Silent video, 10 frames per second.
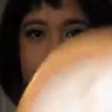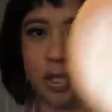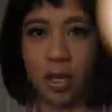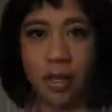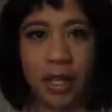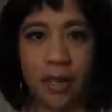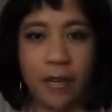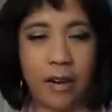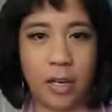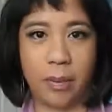I'm sure like if
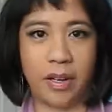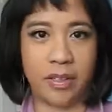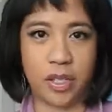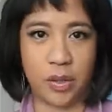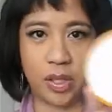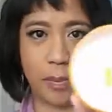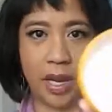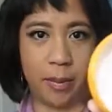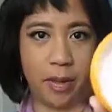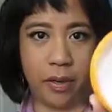anybody's used the
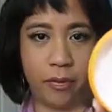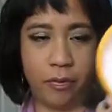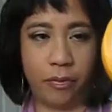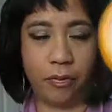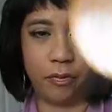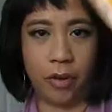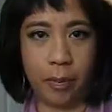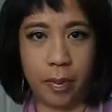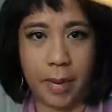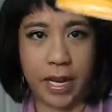body butter
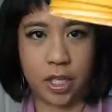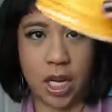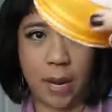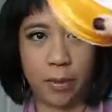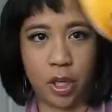from the Body Shop,